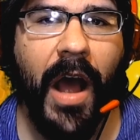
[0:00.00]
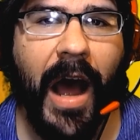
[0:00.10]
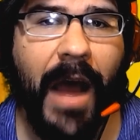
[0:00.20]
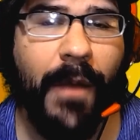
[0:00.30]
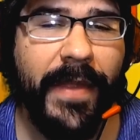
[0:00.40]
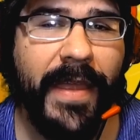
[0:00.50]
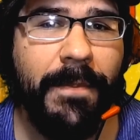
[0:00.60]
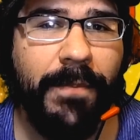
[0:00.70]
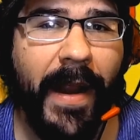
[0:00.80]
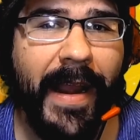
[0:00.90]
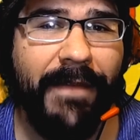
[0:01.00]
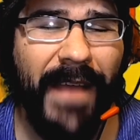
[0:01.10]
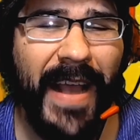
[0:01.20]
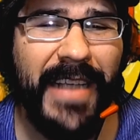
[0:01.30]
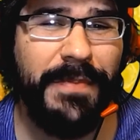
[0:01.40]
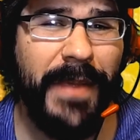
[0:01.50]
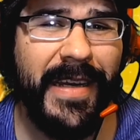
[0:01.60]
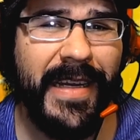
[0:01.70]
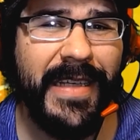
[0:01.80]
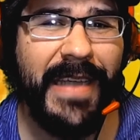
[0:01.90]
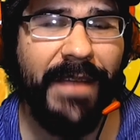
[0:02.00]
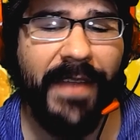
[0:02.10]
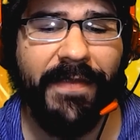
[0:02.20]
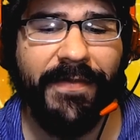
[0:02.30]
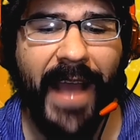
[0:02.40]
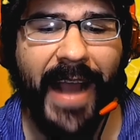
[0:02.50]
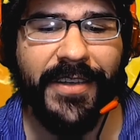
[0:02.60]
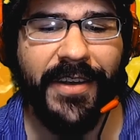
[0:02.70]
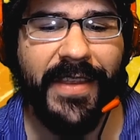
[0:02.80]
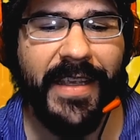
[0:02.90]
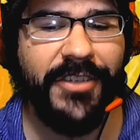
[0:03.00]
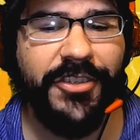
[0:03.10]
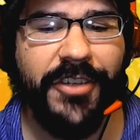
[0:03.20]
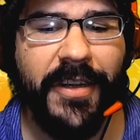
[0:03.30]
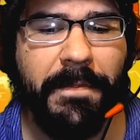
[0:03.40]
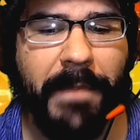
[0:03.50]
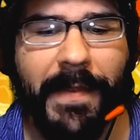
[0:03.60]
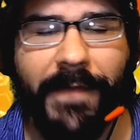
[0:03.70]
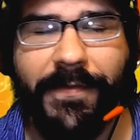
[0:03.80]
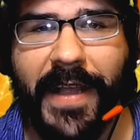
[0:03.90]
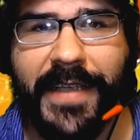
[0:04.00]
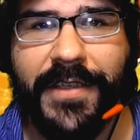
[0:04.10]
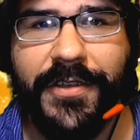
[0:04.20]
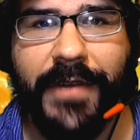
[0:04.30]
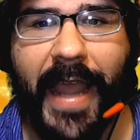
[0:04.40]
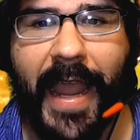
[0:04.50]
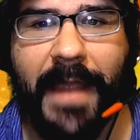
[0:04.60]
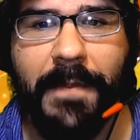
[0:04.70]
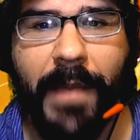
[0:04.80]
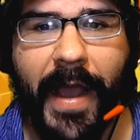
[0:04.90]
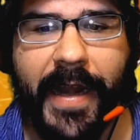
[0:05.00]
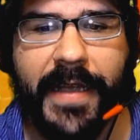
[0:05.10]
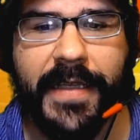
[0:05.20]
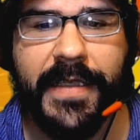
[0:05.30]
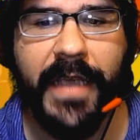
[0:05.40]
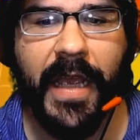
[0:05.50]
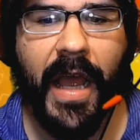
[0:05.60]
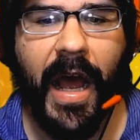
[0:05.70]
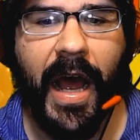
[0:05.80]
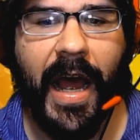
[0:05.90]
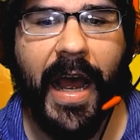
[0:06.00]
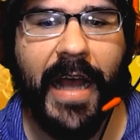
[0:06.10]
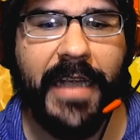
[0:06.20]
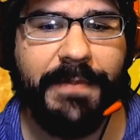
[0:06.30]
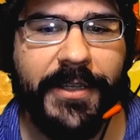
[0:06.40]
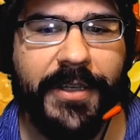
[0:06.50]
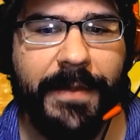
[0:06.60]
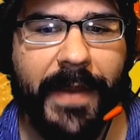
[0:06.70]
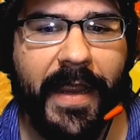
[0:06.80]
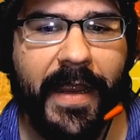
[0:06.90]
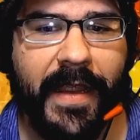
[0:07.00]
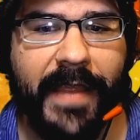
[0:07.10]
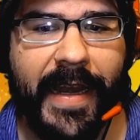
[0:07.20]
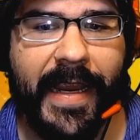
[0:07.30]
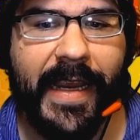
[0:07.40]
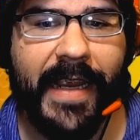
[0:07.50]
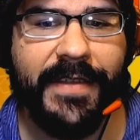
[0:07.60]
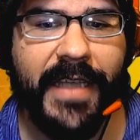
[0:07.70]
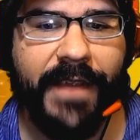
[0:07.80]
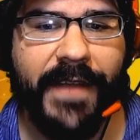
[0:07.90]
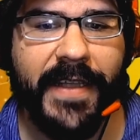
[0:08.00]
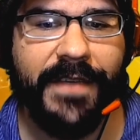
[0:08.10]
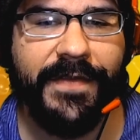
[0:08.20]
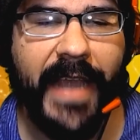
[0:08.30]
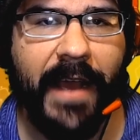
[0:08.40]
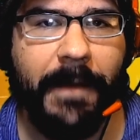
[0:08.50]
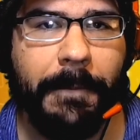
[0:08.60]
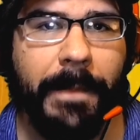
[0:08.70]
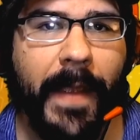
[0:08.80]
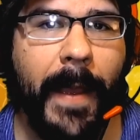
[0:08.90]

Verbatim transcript: Uh, with him running at fast speed, it is definitely a factor. This should maybe flex into an A minus, uh, especially being that he gives defensive down.